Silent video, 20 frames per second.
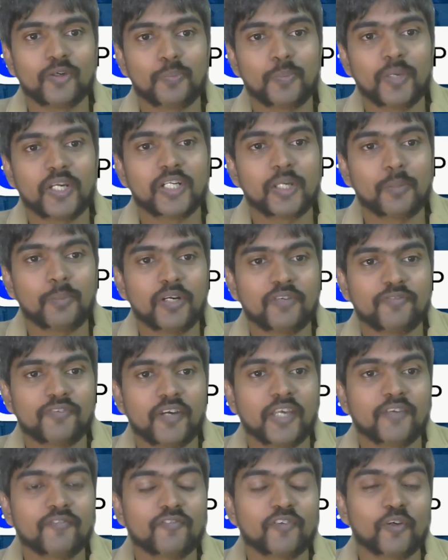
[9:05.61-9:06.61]
picked up at
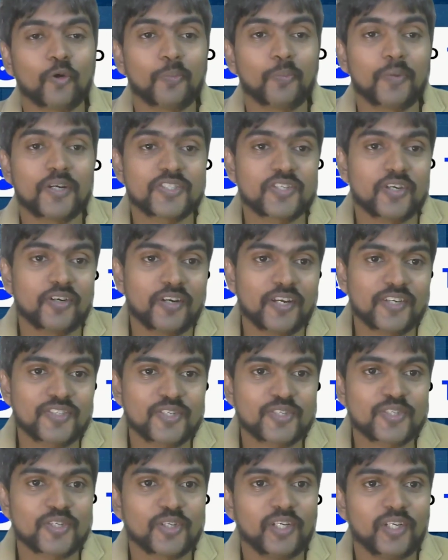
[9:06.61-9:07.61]
5 crore by
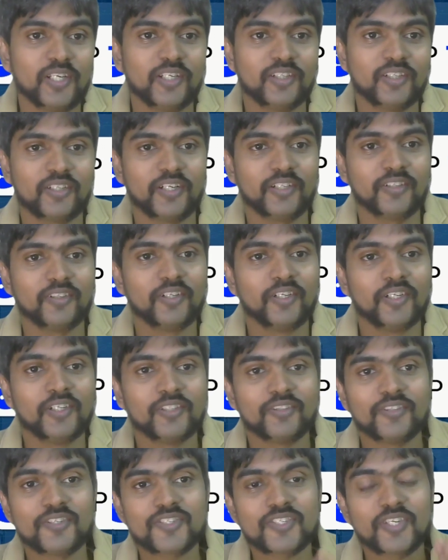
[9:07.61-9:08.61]
Sunrisers earlier, and
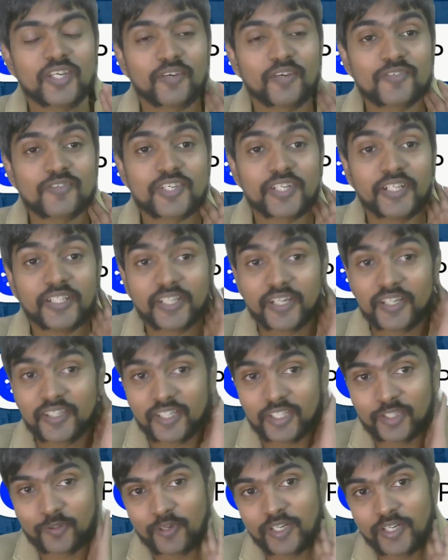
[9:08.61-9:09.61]
this year he was retained
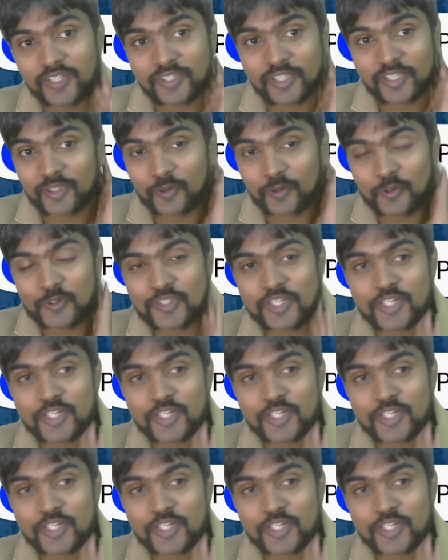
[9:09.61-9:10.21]
at 23 crores.